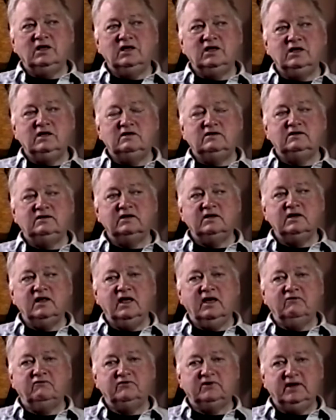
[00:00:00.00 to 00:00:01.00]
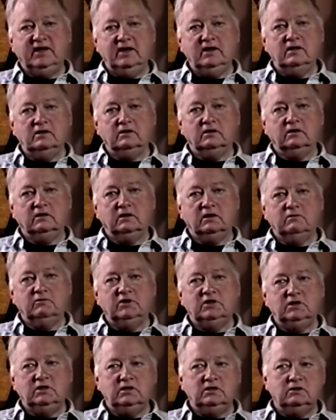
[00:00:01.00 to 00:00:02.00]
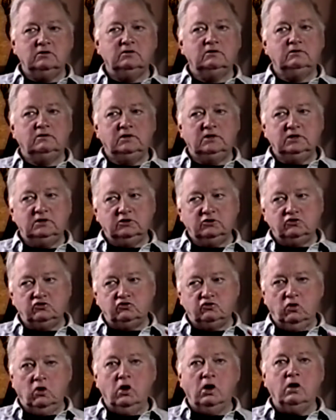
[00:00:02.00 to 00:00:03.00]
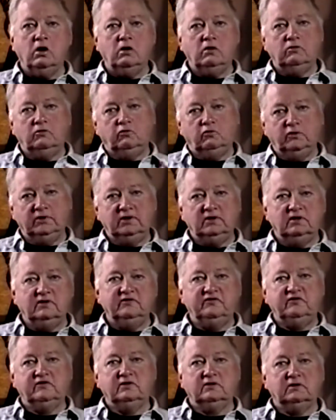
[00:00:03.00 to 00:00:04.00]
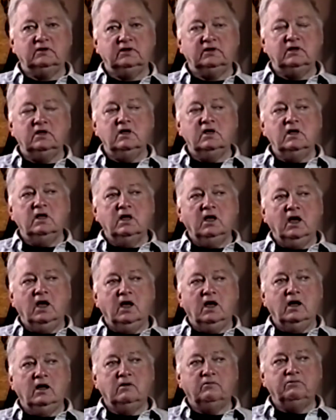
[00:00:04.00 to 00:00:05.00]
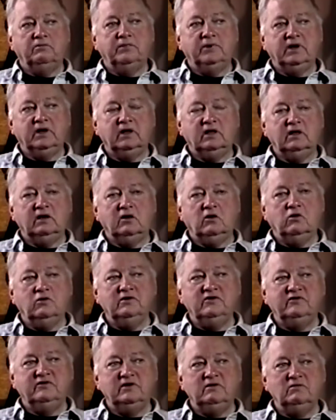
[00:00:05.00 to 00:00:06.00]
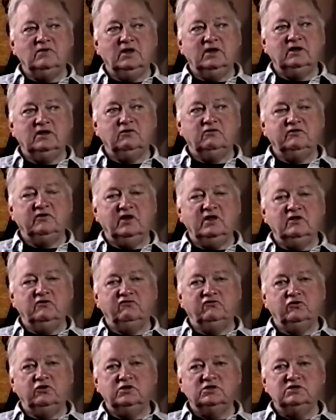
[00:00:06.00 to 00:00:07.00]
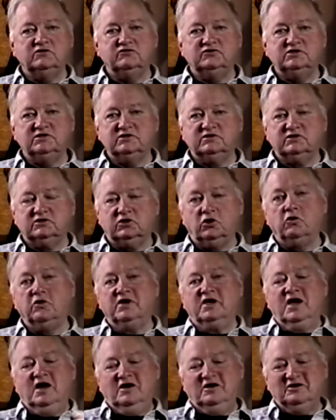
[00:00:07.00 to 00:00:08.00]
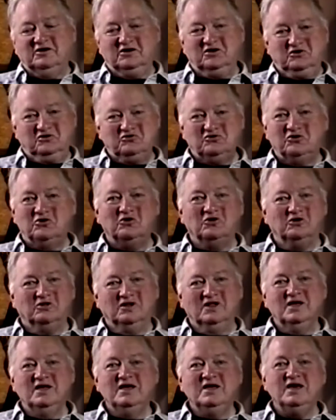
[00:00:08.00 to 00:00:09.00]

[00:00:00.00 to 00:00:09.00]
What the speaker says: He did have talent. I mean, he could draw realistically, but it always seemed like he was on the verge of just going out of control.